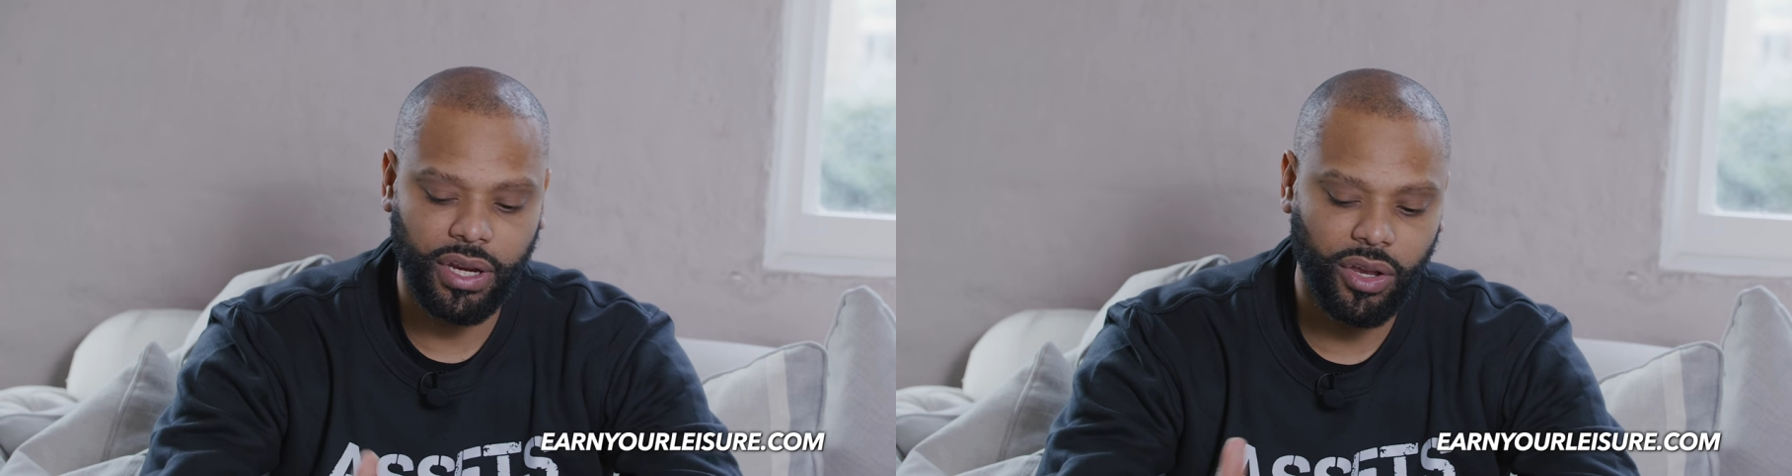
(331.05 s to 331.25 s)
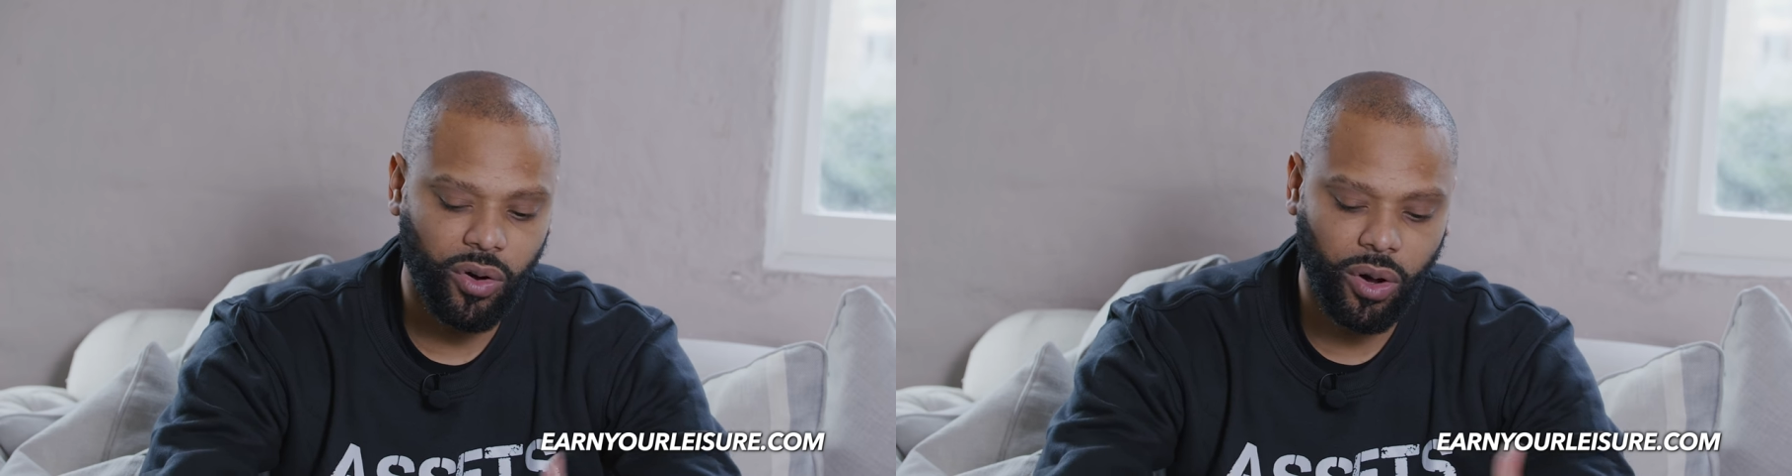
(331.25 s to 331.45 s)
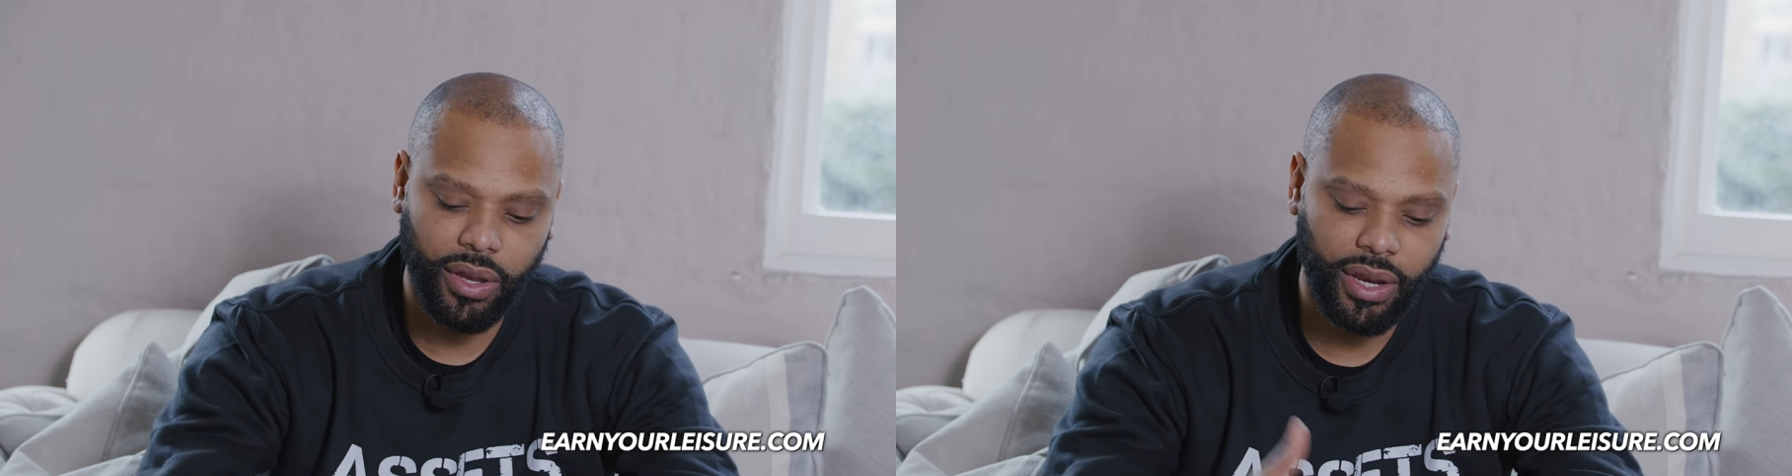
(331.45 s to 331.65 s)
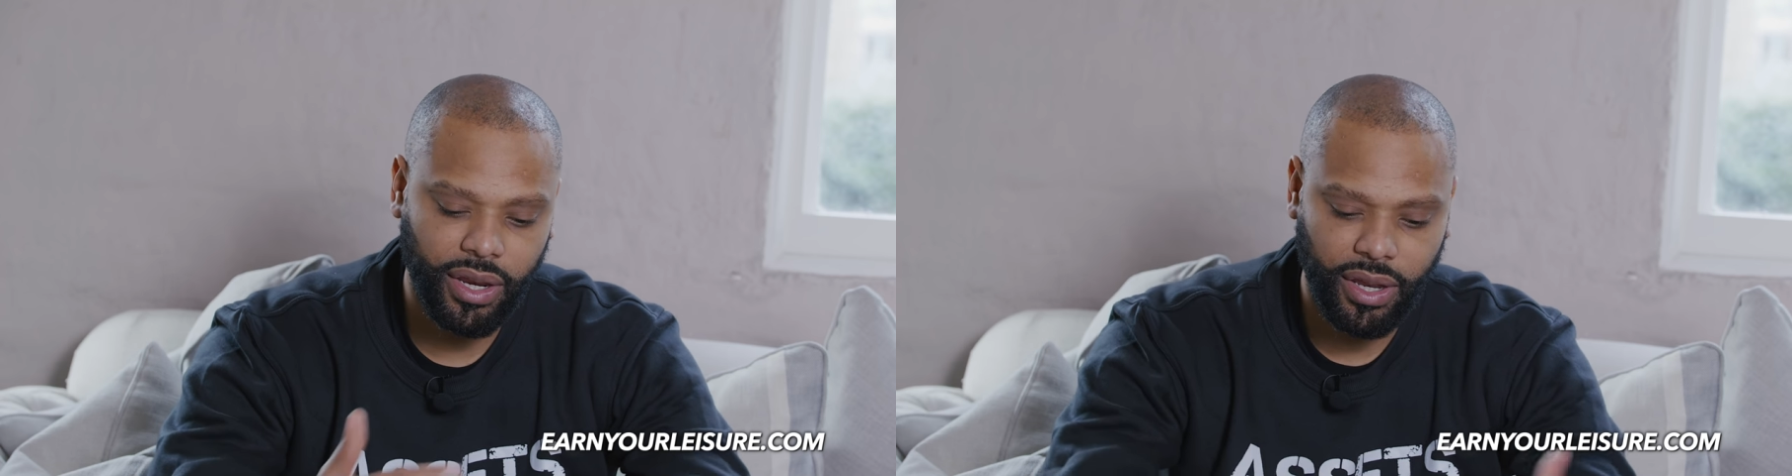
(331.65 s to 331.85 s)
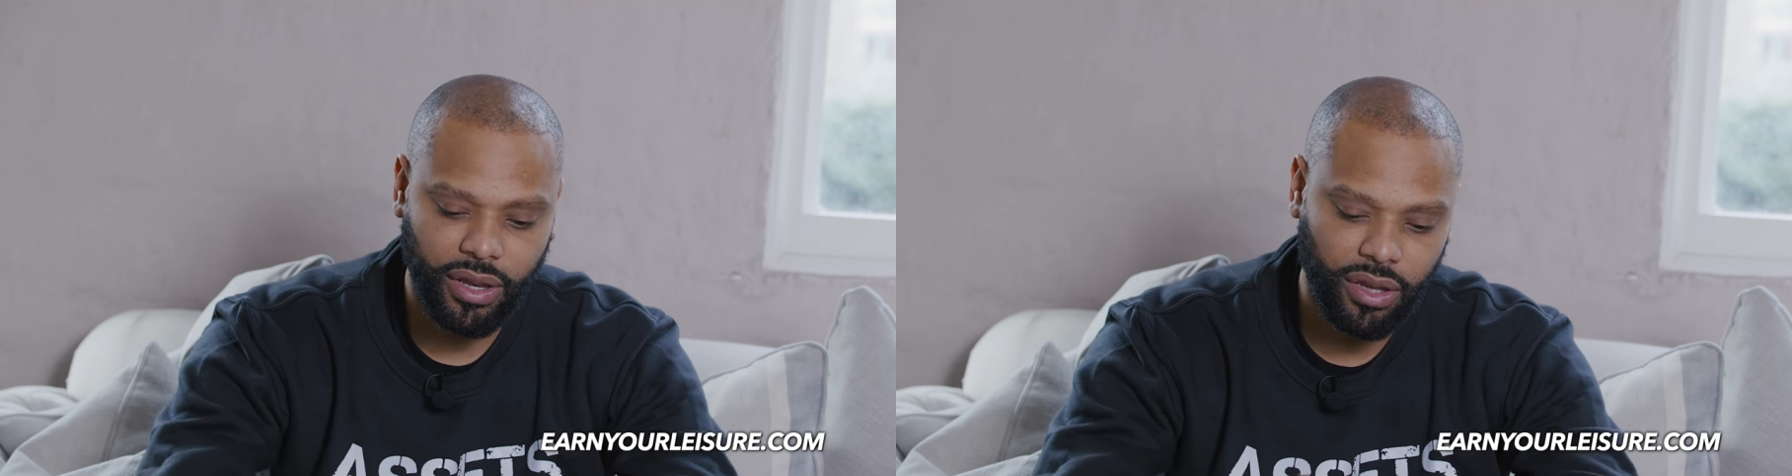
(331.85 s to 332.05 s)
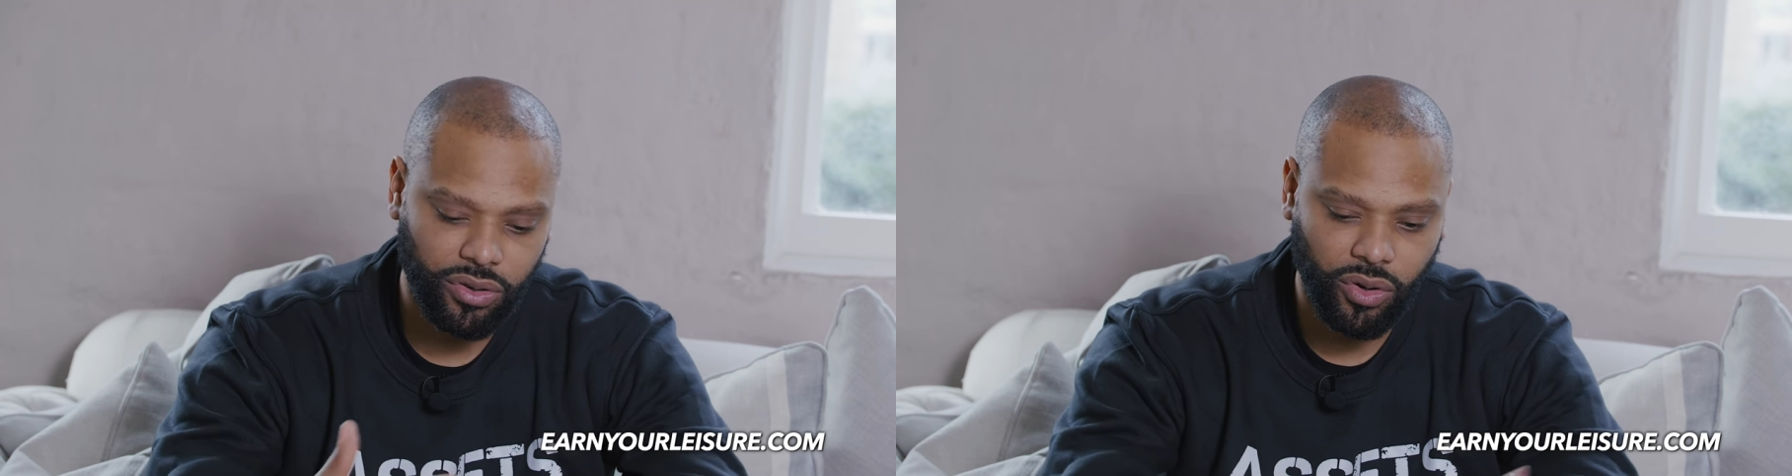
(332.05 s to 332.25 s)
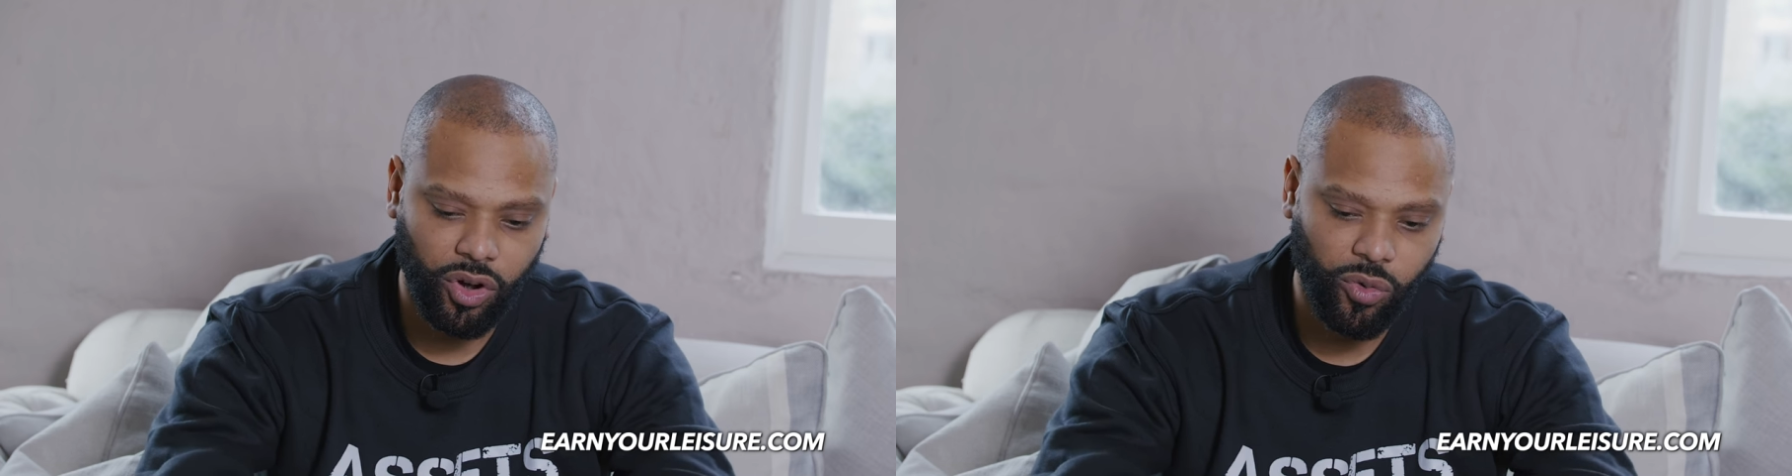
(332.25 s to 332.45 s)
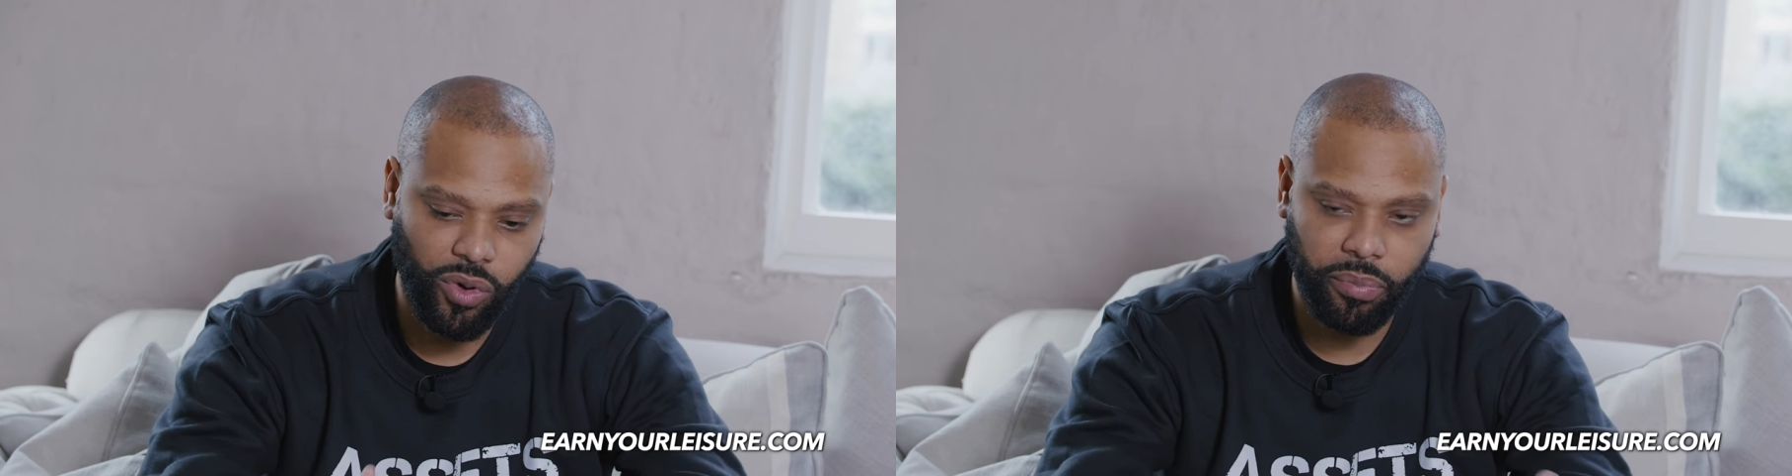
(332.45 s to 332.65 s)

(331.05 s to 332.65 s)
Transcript: and they all and it's all